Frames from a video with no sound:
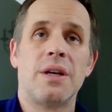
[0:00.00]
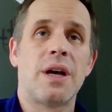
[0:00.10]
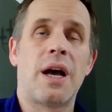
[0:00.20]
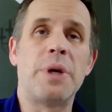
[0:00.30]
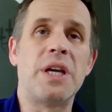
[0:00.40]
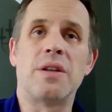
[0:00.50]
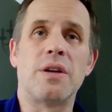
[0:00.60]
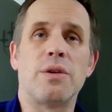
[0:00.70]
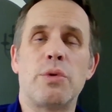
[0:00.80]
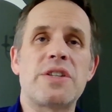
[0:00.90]
I mean,
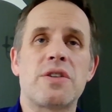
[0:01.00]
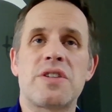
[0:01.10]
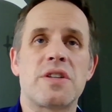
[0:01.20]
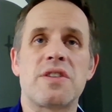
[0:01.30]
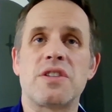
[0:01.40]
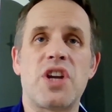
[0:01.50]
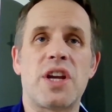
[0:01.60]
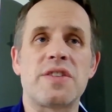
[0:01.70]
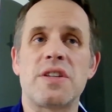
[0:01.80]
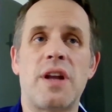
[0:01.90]
the research is
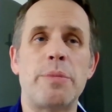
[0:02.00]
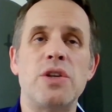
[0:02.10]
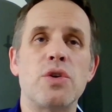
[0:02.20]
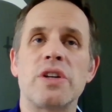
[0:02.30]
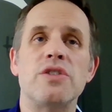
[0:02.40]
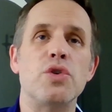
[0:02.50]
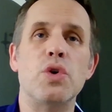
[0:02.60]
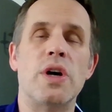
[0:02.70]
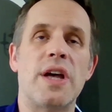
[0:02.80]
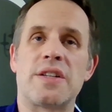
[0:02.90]
suggesting, I mean, you can
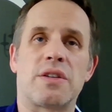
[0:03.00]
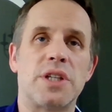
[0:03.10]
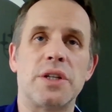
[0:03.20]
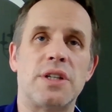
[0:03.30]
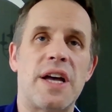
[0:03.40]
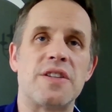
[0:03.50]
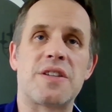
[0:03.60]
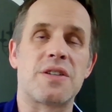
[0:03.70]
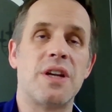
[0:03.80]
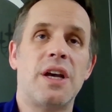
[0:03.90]
do as little
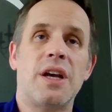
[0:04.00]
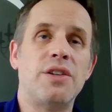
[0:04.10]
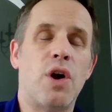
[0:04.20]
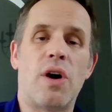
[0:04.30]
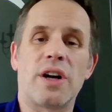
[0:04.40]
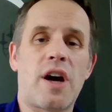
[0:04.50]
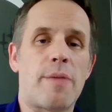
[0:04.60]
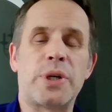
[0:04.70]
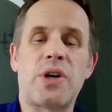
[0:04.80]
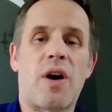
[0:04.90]
as, a
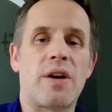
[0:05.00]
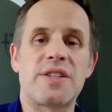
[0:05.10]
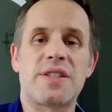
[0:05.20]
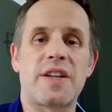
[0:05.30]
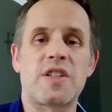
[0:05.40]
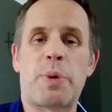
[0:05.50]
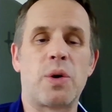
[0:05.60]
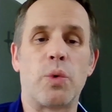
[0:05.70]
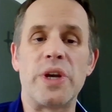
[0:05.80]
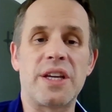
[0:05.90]
couple hard sets per
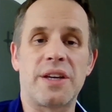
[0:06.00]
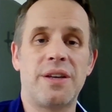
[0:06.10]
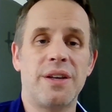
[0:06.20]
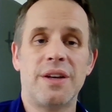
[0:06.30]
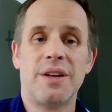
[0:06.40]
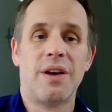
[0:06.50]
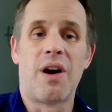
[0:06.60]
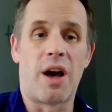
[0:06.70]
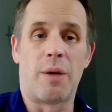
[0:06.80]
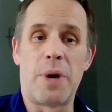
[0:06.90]
week
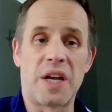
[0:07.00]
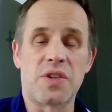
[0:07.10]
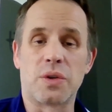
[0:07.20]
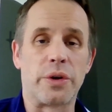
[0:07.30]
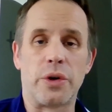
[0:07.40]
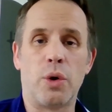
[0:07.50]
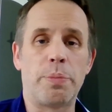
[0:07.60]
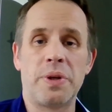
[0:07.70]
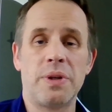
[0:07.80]
on a muscle group,